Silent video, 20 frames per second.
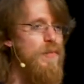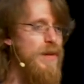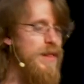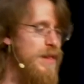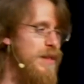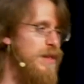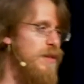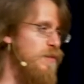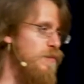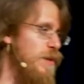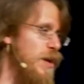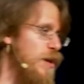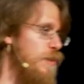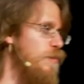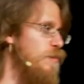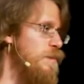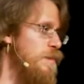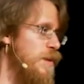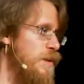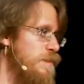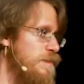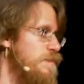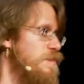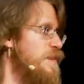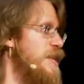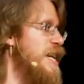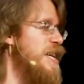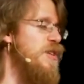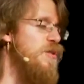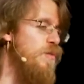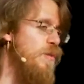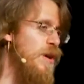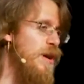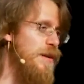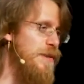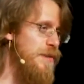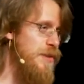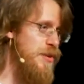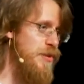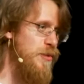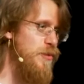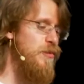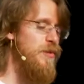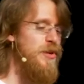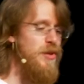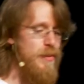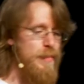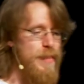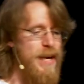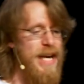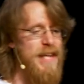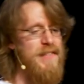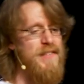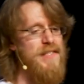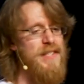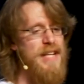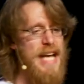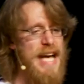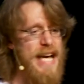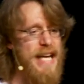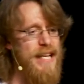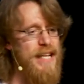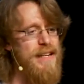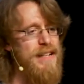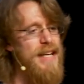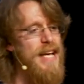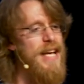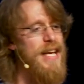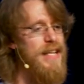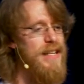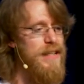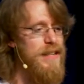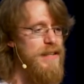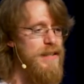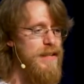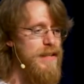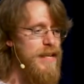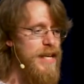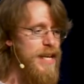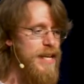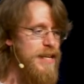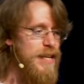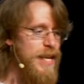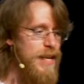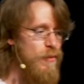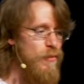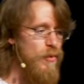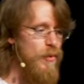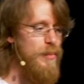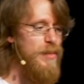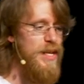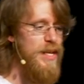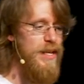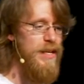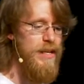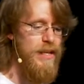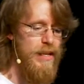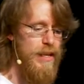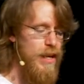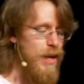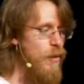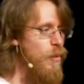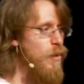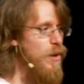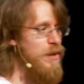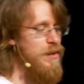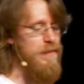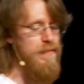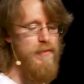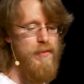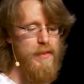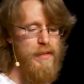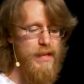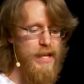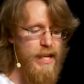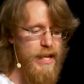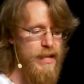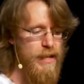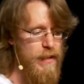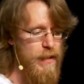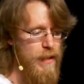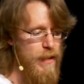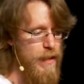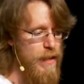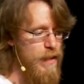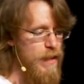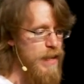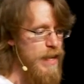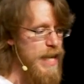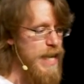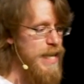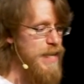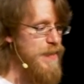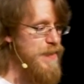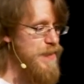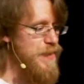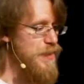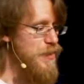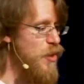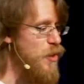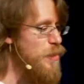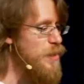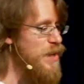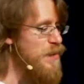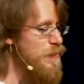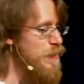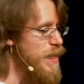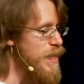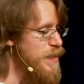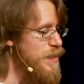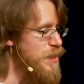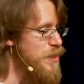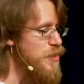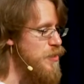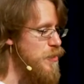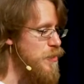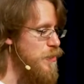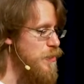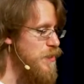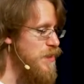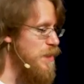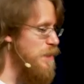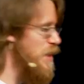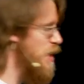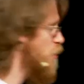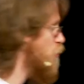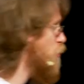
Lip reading: within the realm that you want. Do your best at it, and it will be a wonderful thing. And don't be afraid to do something